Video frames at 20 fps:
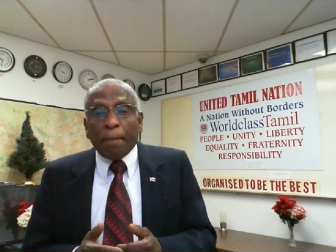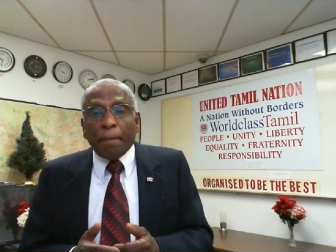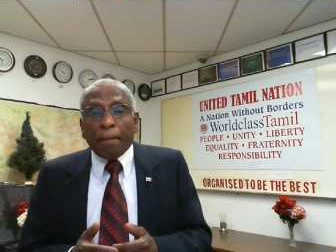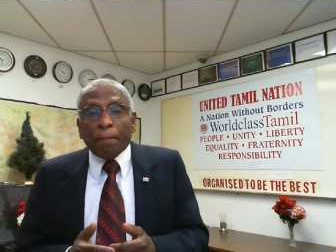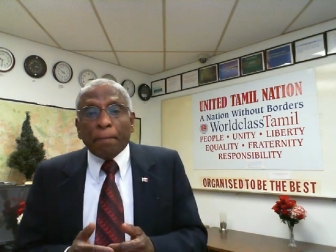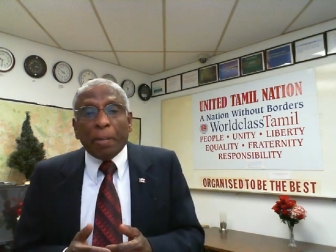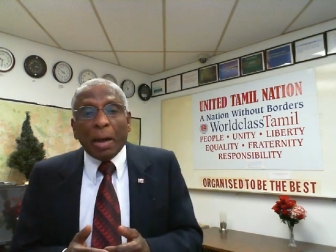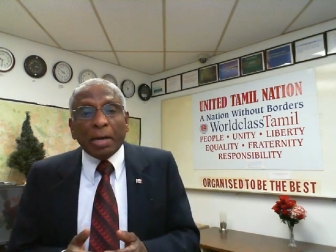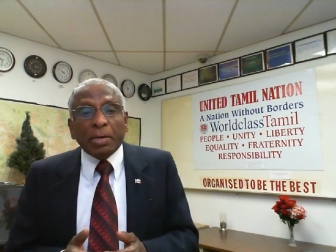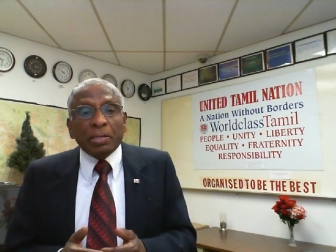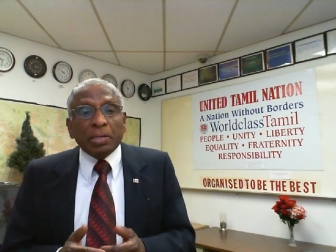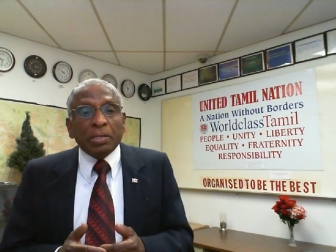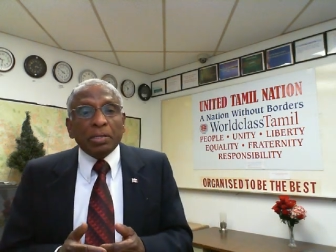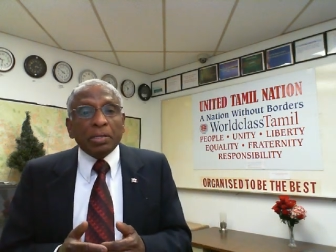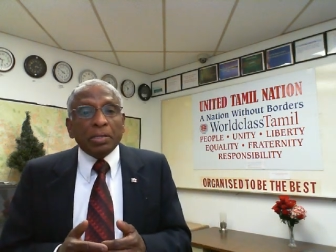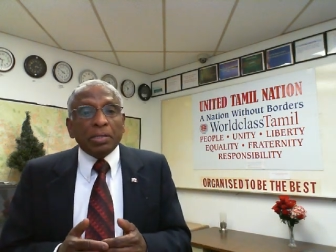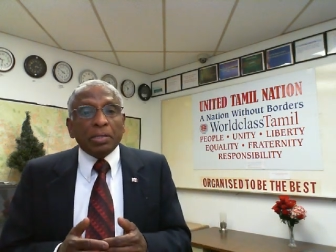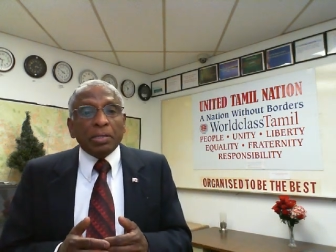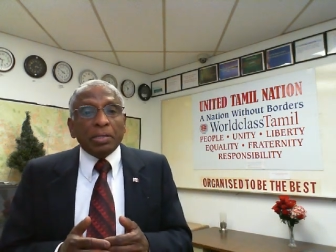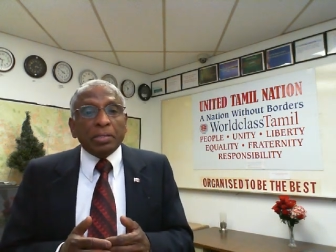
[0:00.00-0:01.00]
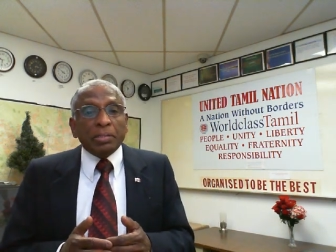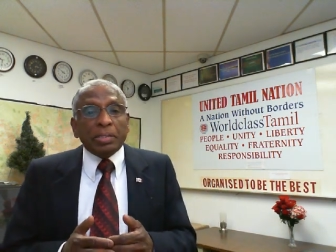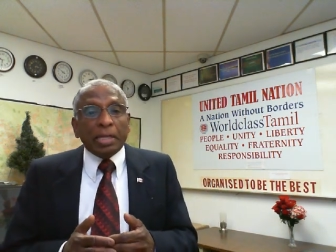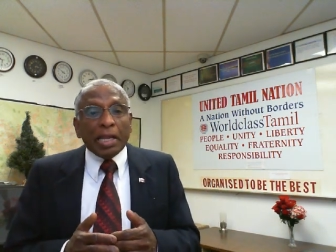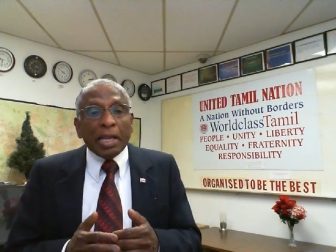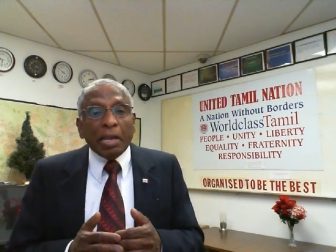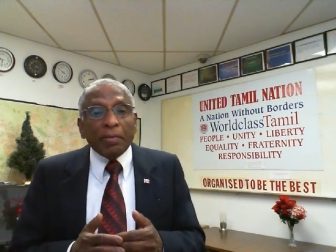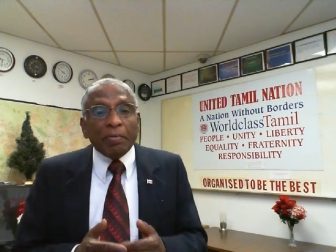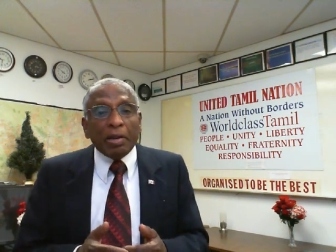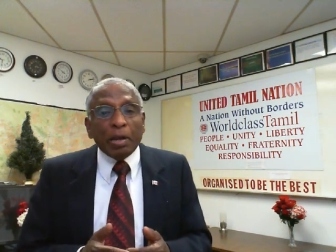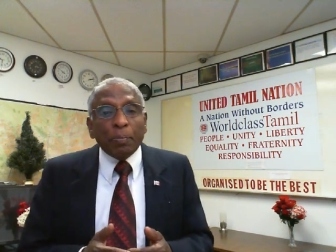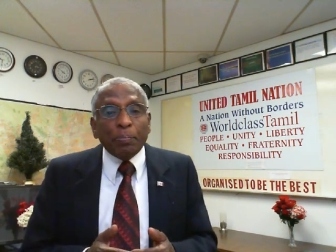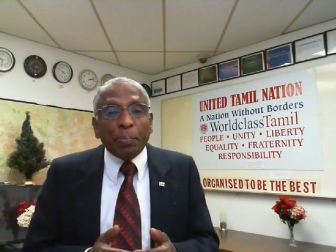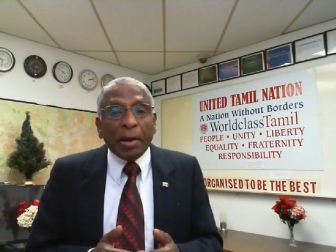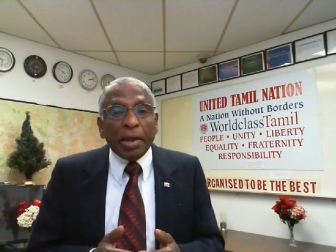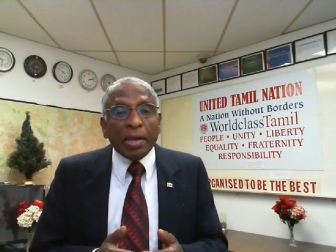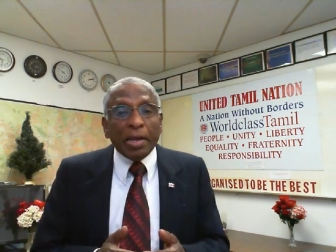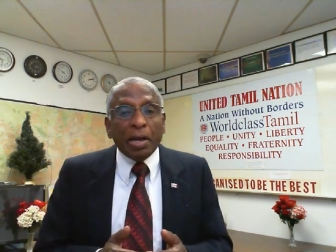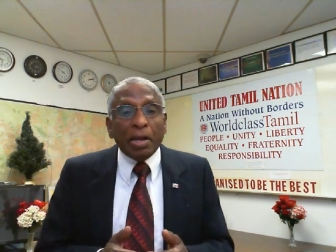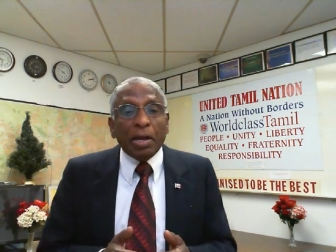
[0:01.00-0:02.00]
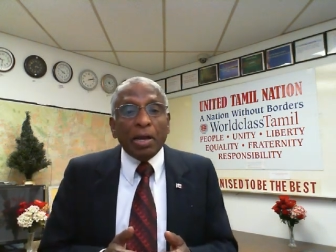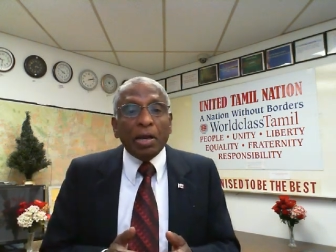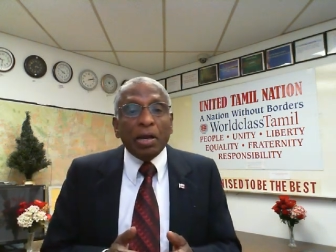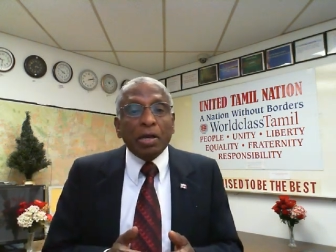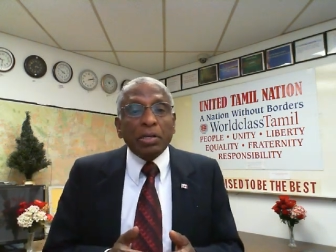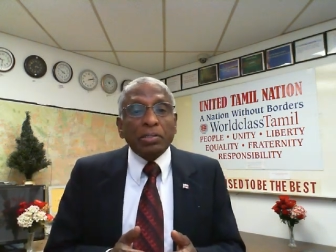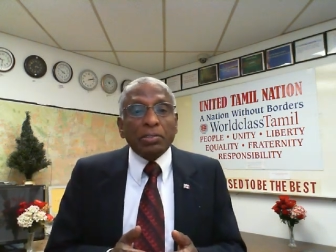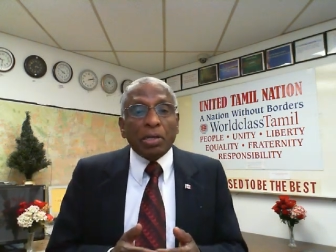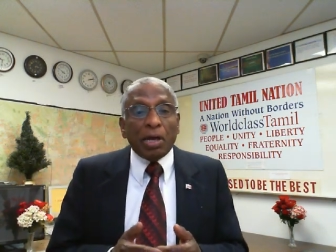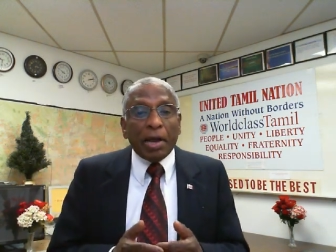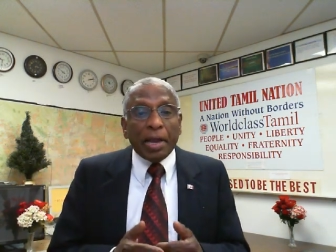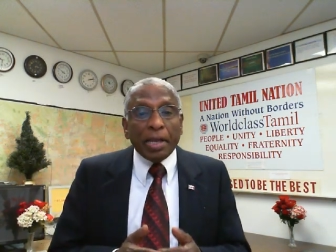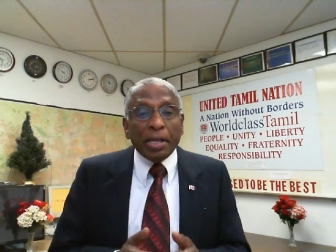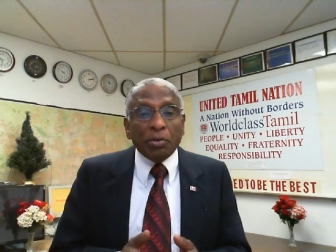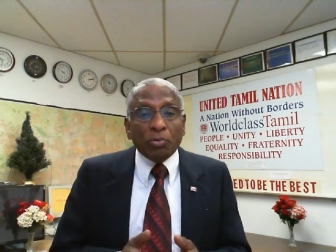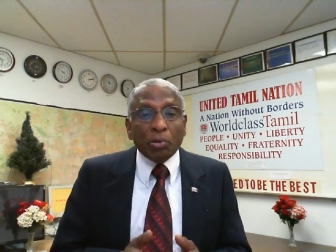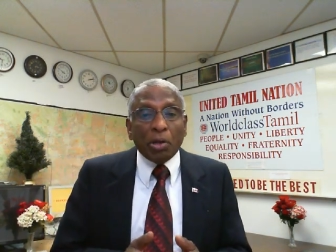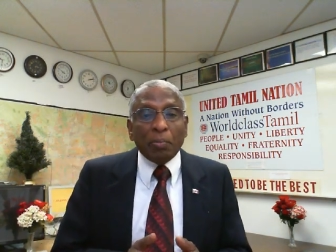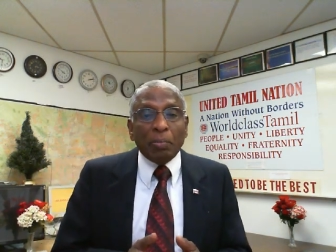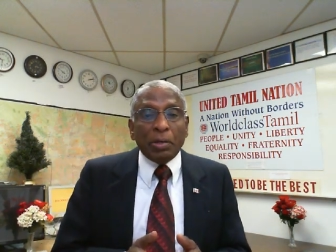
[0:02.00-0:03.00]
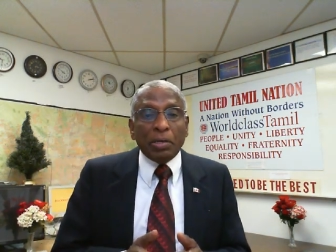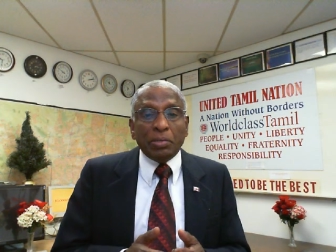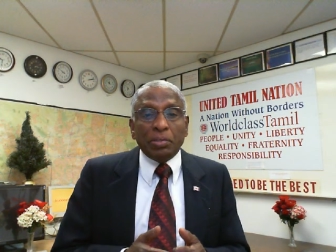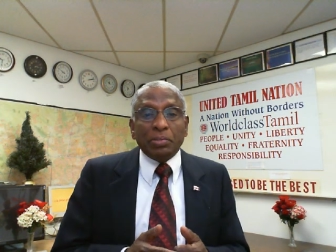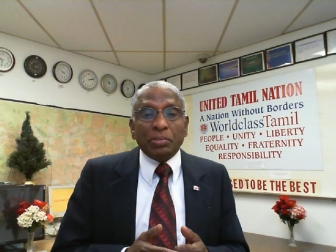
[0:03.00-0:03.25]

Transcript: But the evil empire are in trouble.